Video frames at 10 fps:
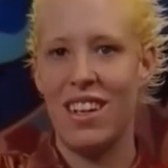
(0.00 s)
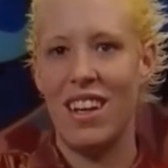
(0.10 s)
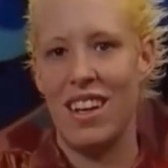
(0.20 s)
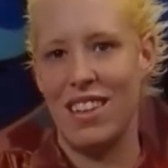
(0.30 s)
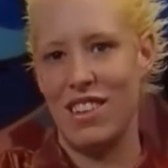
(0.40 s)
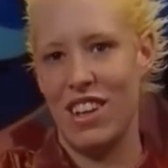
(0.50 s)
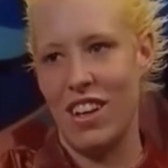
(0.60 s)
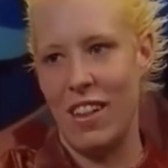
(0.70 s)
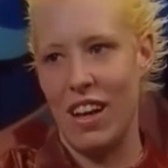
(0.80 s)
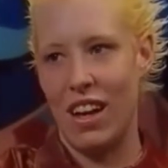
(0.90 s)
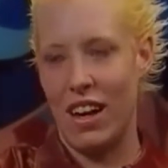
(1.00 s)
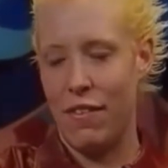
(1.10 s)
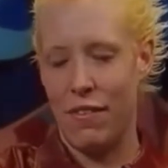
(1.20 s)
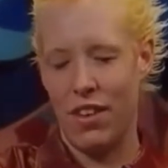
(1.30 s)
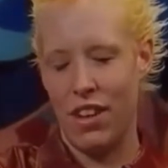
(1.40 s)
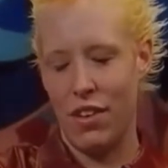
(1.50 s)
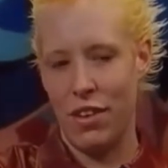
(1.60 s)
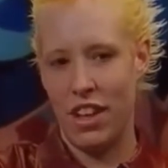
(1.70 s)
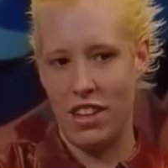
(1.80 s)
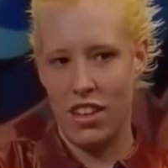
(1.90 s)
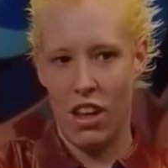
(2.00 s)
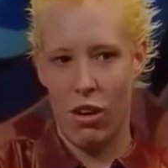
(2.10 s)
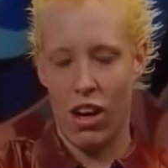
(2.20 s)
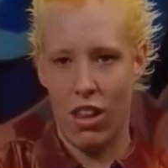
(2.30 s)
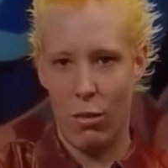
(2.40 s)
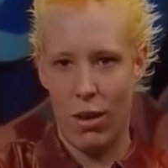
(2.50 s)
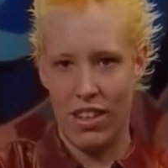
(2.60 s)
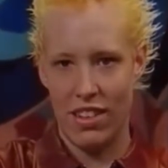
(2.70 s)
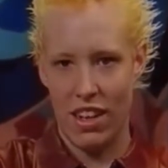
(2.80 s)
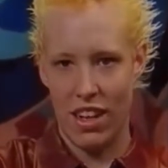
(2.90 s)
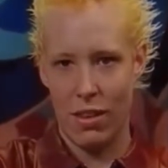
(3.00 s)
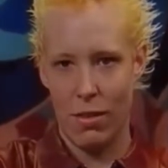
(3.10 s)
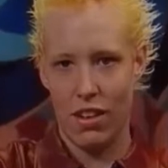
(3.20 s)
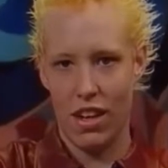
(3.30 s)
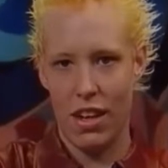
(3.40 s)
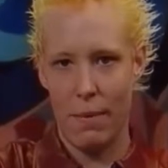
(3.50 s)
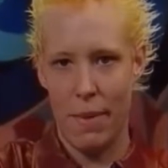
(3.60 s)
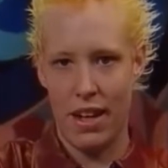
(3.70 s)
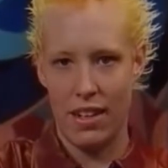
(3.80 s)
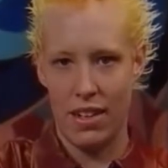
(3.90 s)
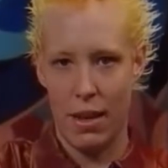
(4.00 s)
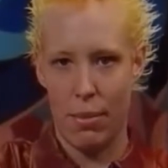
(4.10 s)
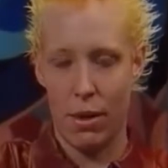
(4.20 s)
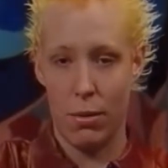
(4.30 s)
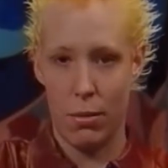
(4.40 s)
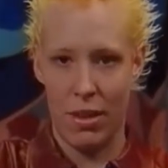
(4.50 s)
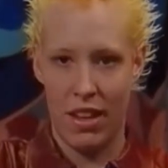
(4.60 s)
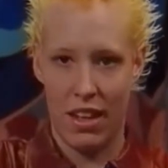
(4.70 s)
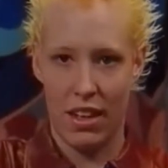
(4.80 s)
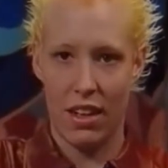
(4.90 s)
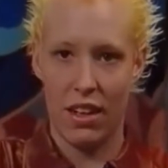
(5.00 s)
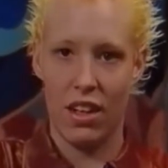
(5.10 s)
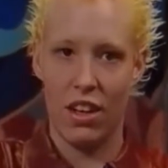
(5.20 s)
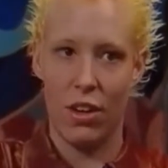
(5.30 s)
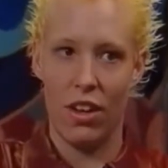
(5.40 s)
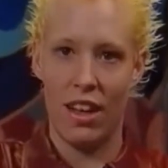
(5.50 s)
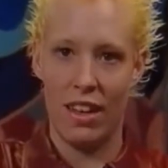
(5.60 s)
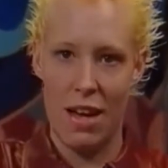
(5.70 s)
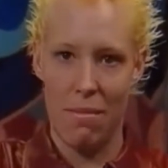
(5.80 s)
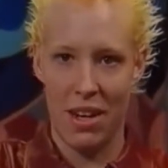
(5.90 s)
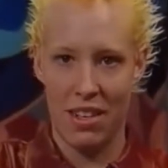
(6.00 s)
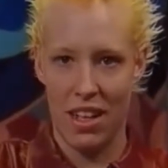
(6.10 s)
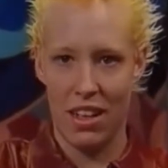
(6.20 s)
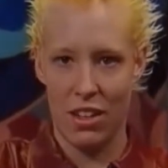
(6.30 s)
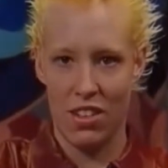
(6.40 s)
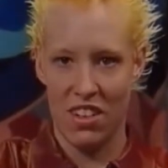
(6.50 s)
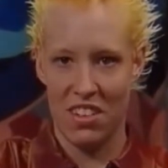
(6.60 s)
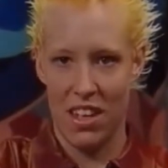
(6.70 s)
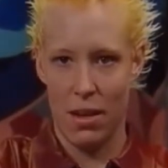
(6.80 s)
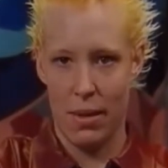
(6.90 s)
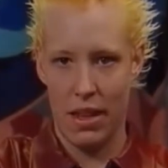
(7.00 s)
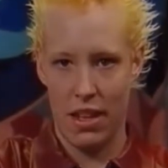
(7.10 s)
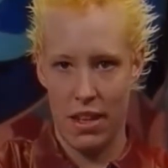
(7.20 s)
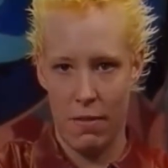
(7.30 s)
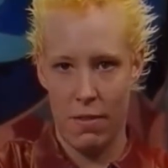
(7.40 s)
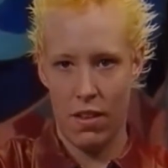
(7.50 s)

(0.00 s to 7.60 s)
And so I realised that there were other ways that I could kind of manage that problem, and that, you know, allow me to take the drugs out of my life.